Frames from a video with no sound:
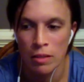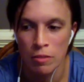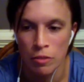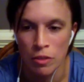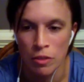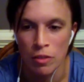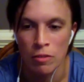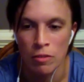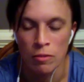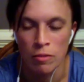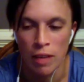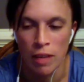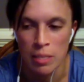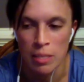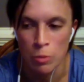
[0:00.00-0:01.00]
for the
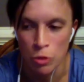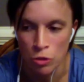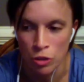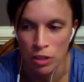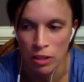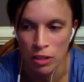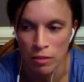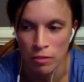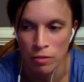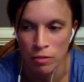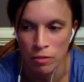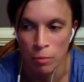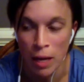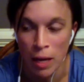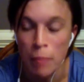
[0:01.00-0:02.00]
vast majority of
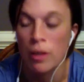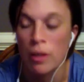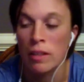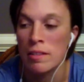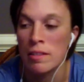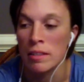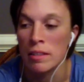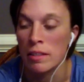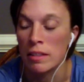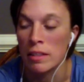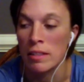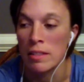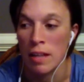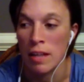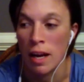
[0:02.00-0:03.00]
my pregnancy, at
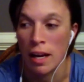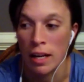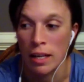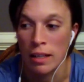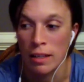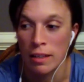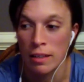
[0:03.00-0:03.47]
least, I